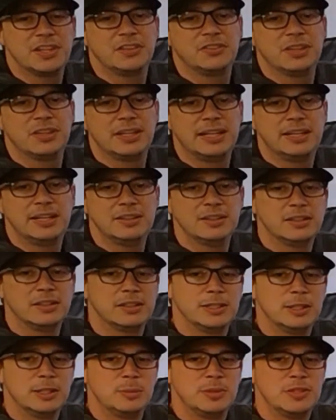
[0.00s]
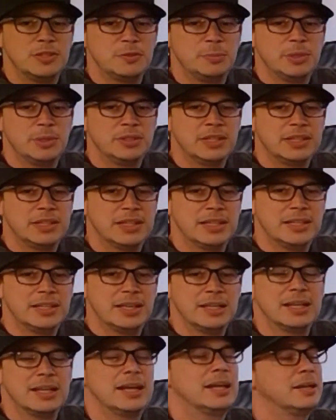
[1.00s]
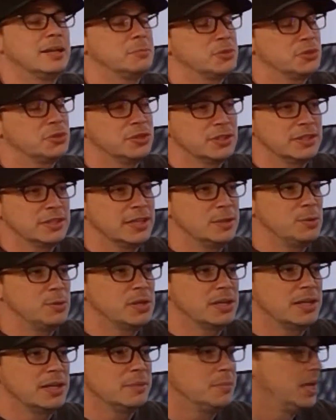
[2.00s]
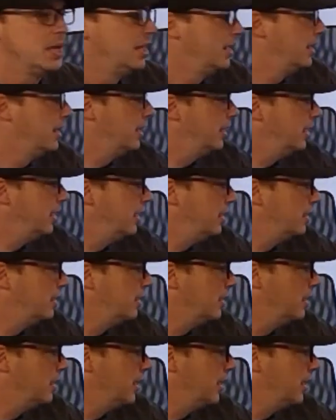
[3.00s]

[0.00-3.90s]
tested it out. Luckily, nobody spilled anything yet. I'm sure the day will come. And